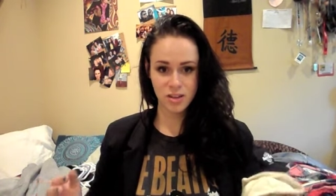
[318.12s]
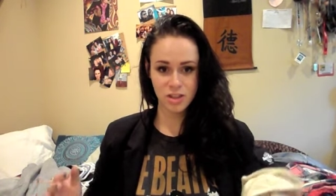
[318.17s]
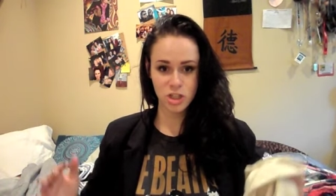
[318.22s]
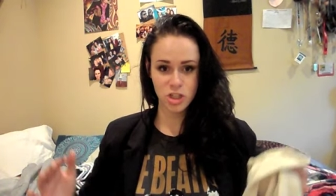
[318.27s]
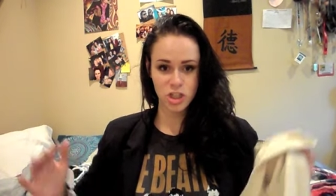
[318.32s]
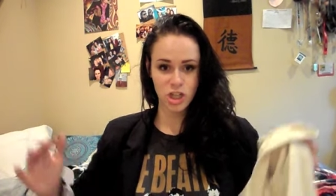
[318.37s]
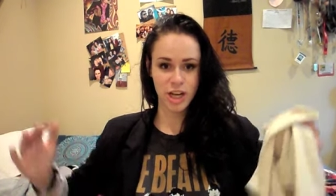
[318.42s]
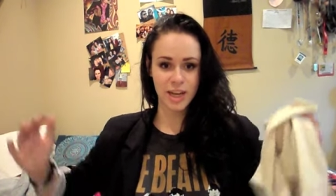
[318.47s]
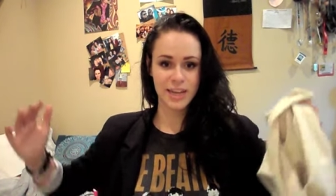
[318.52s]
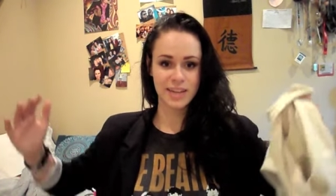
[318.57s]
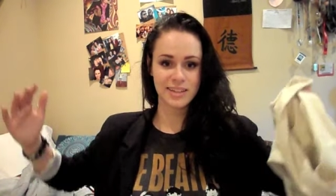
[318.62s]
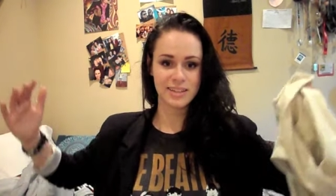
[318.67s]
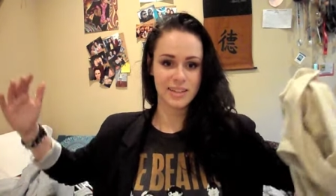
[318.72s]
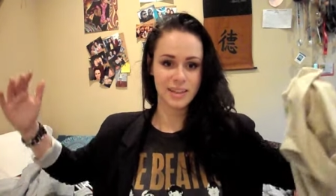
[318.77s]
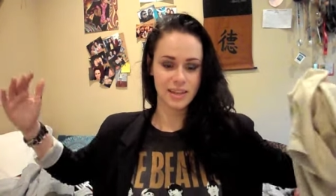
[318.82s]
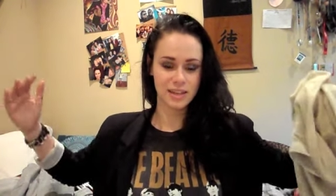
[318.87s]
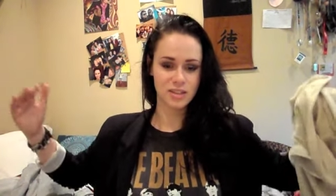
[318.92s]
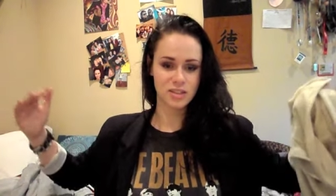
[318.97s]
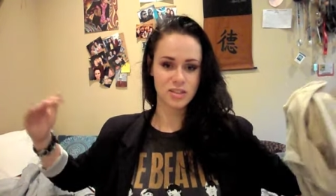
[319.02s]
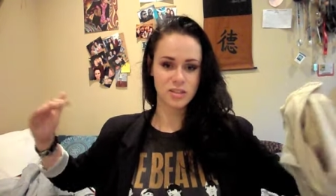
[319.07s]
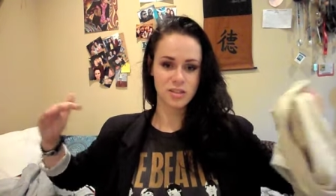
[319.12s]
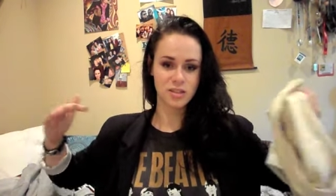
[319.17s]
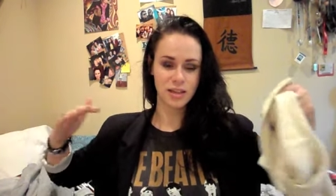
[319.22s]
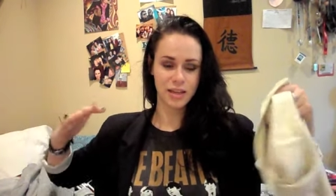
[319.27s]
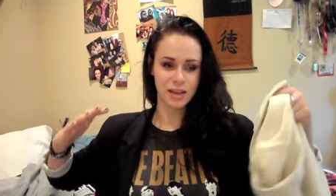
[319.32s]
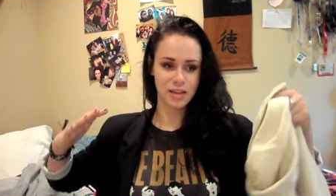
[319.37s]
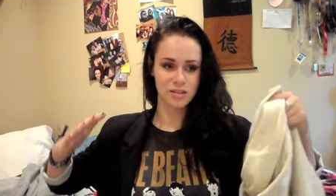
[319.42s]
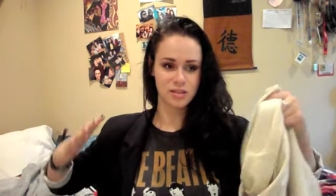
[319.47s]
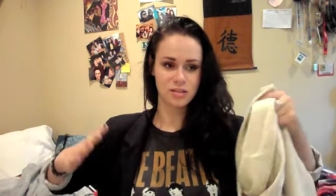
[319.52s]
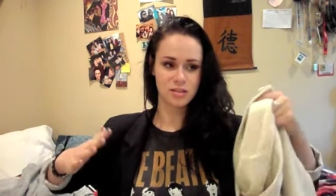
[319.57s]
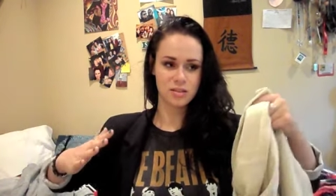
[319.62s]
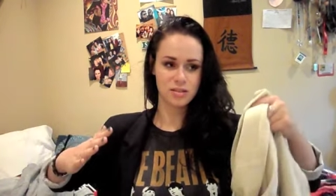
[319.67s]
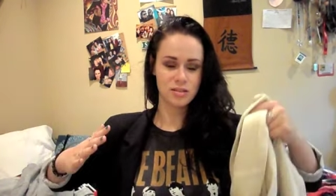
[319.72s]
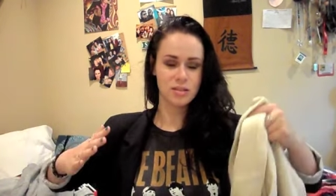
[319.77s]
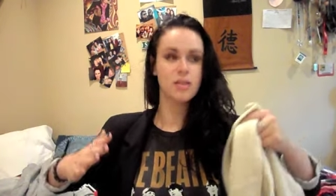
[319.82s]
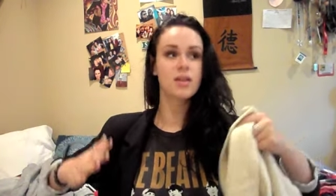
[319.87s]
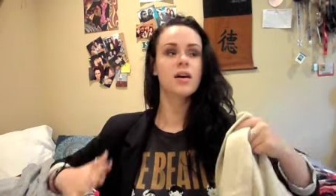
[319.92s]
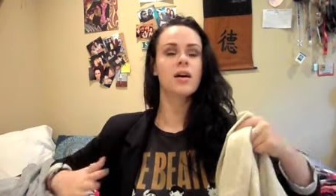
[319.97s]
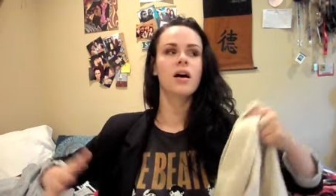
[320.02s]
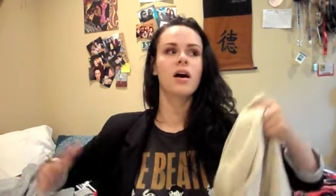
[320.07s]
giant, like a,
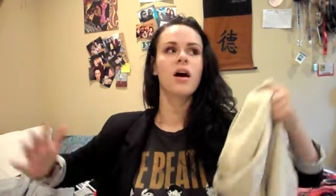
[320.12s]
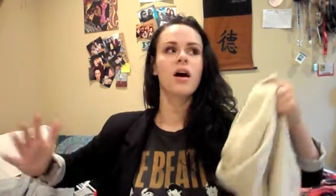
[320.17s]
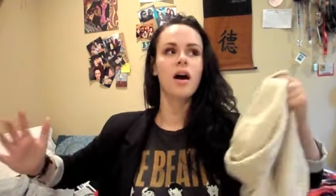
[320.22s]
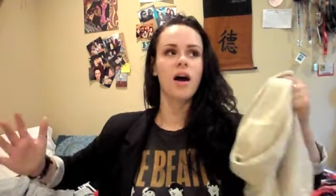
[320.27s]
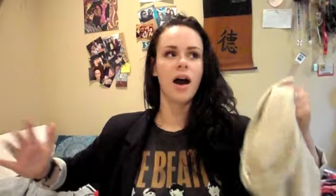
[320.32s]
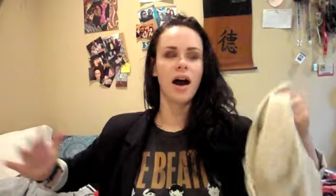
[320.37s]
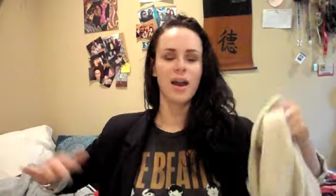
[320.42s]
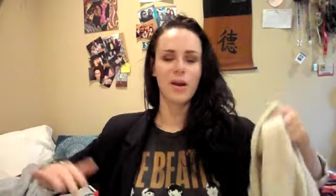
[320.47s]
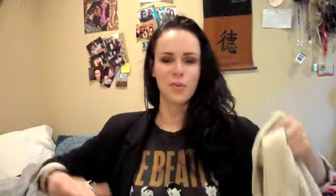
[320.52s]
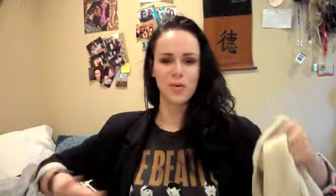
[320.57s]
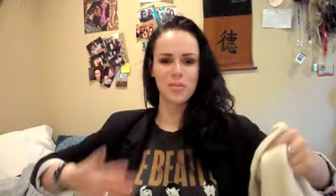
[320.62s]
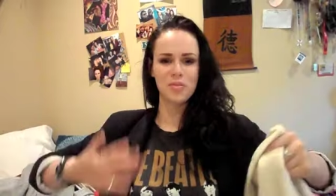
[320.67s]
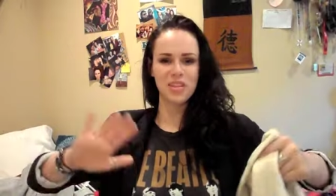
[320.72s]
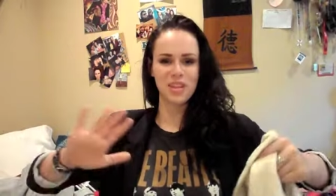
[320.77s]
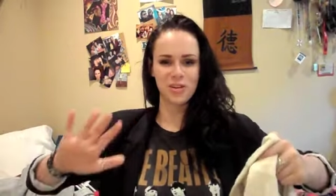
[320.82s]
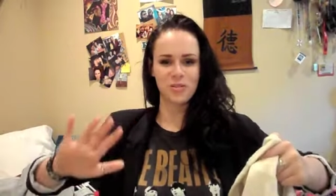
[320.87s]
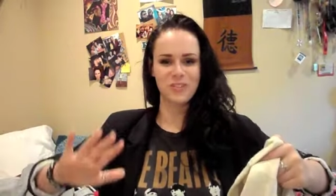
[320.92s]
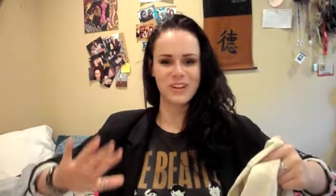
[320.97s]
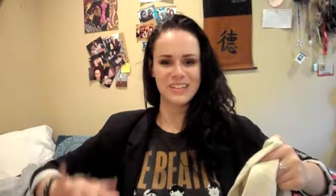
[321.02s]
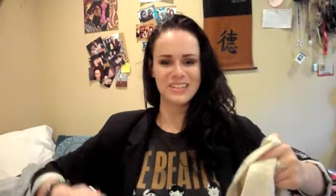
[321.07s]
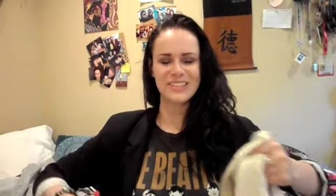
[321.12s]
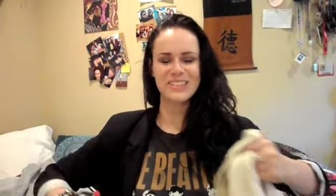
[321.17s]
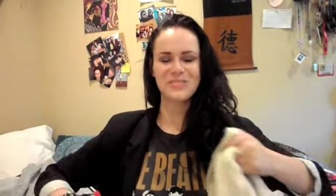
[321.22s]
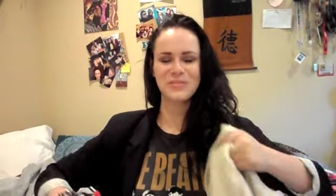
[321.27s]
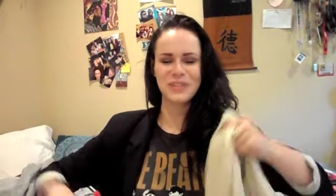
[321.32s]
I don't want to be like racist,